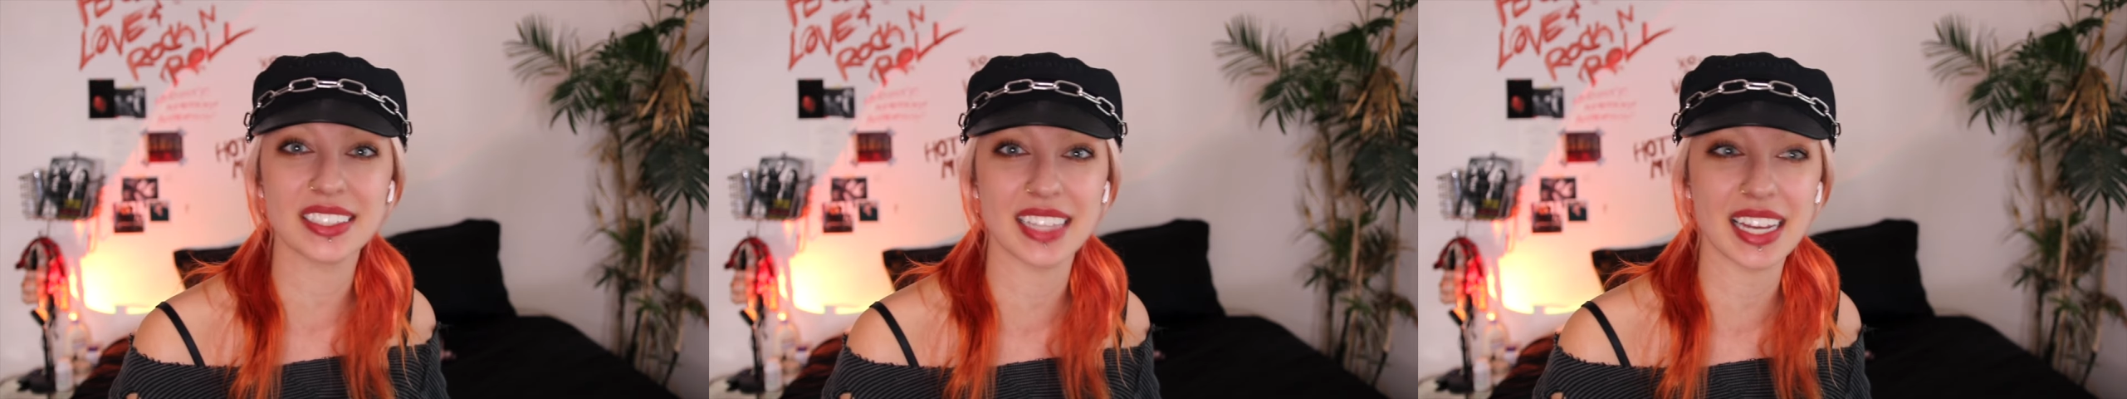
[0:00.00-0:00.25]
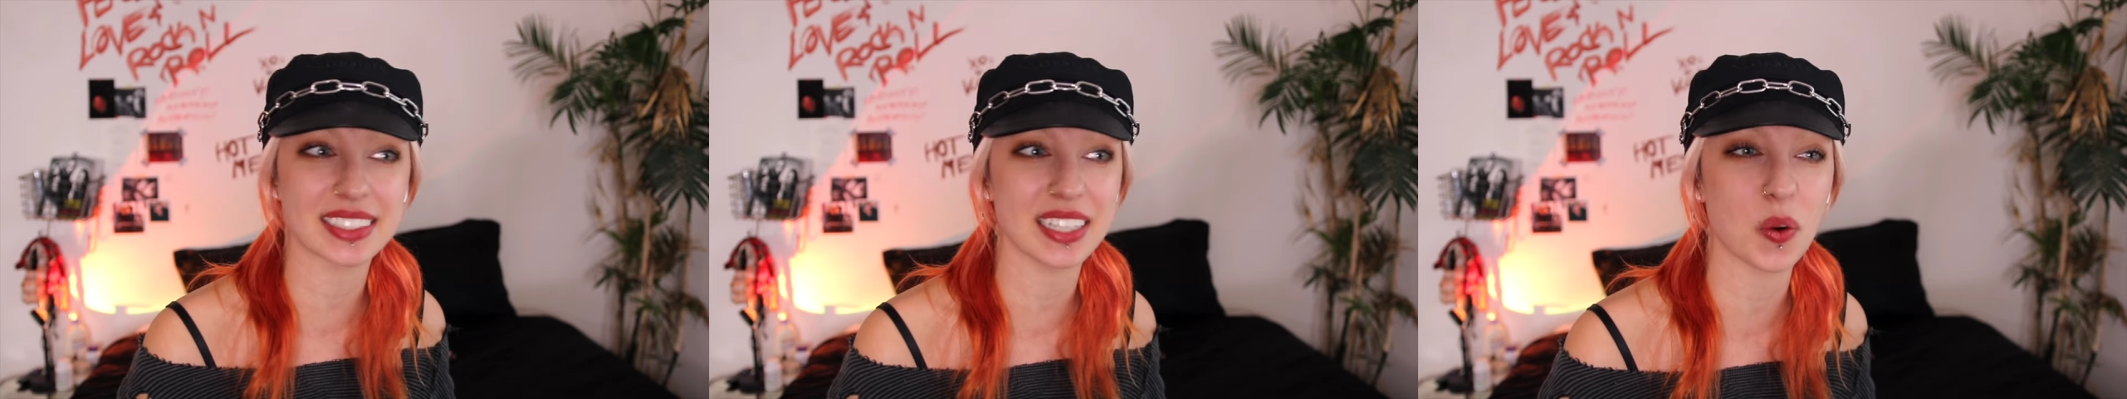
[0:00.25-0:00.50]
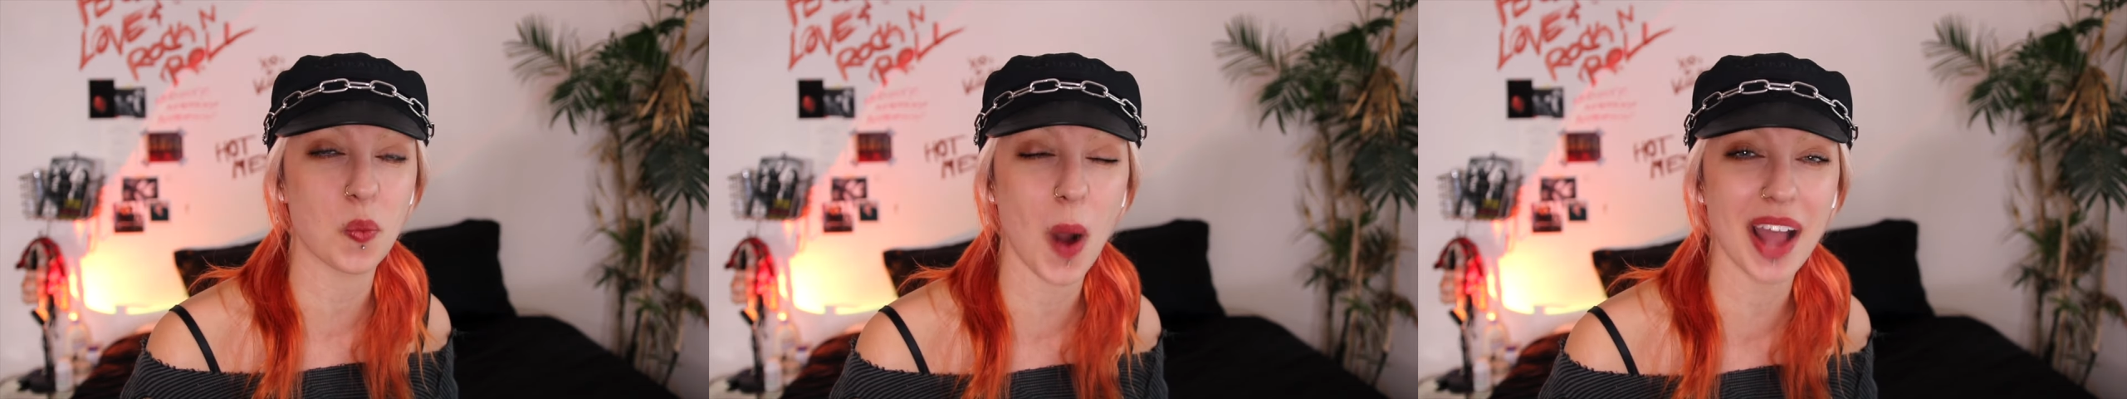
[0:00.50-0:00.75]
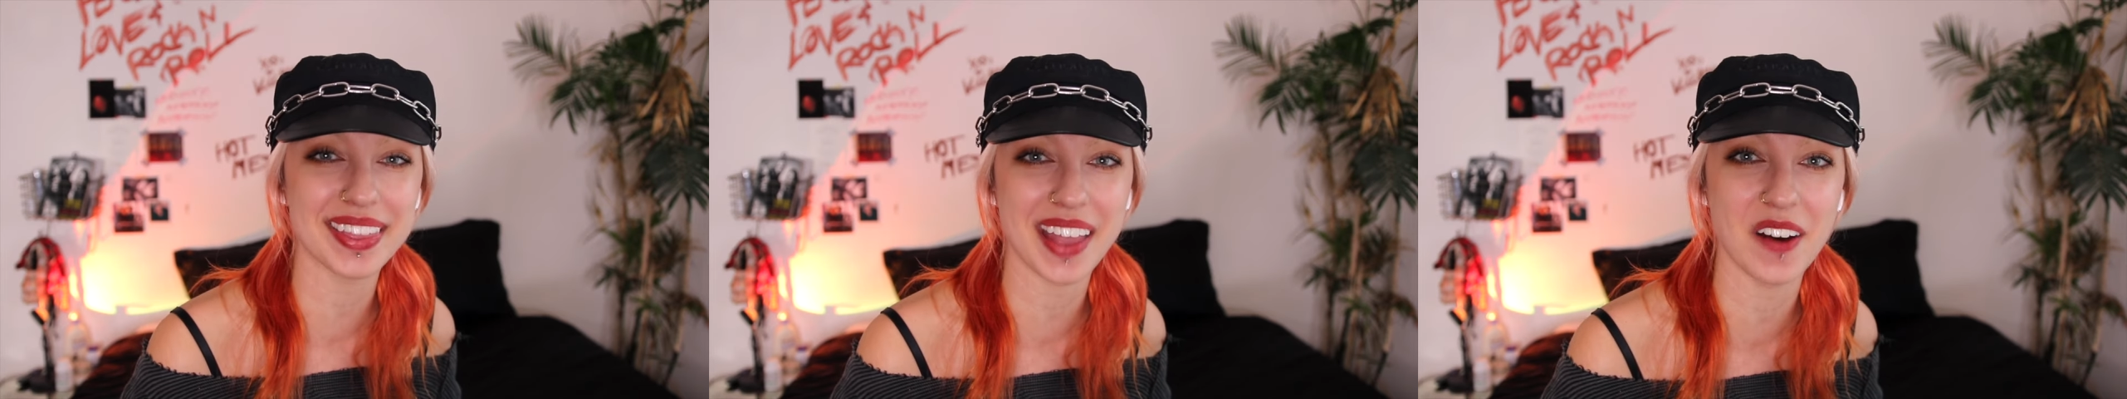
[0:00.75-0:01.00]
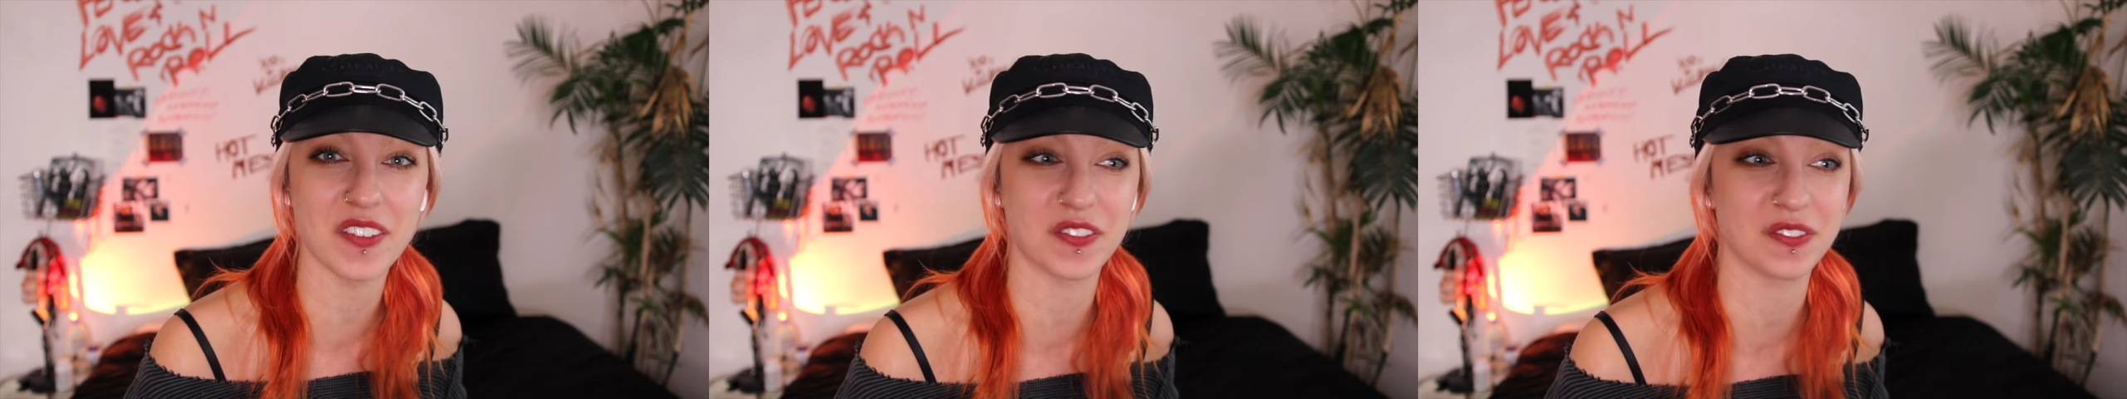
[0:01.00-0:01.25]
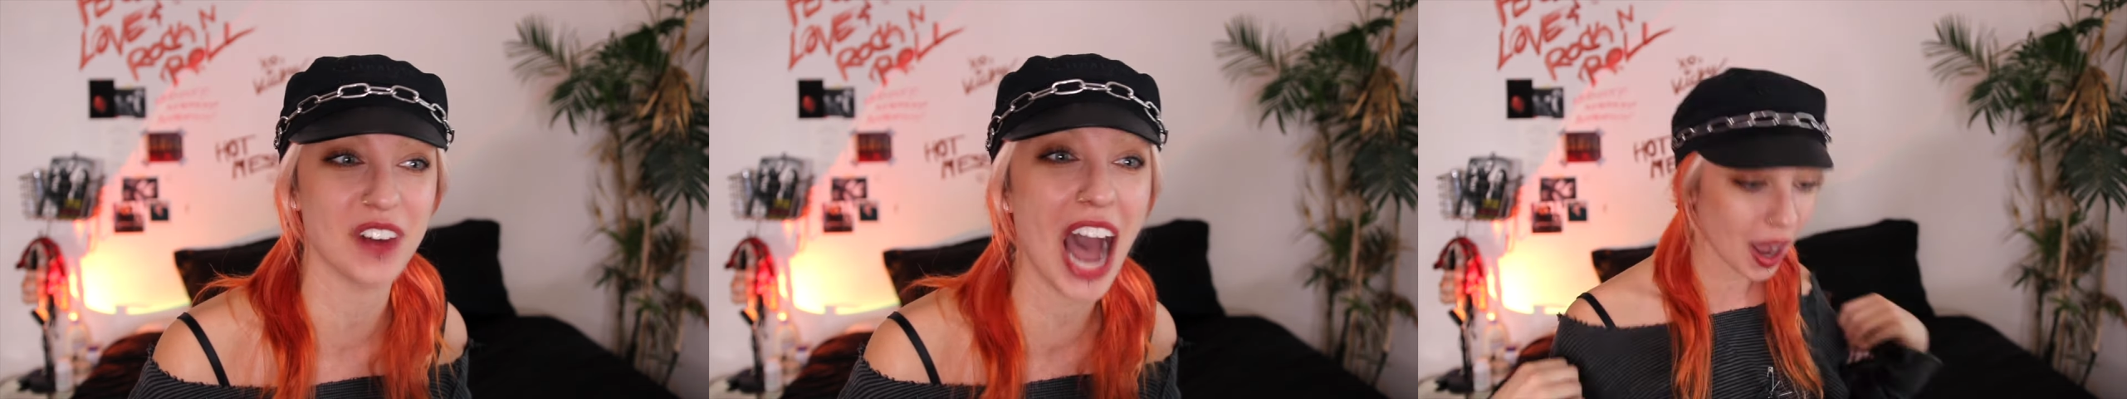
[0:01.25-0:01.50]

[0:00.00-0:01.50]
16. What the fuck?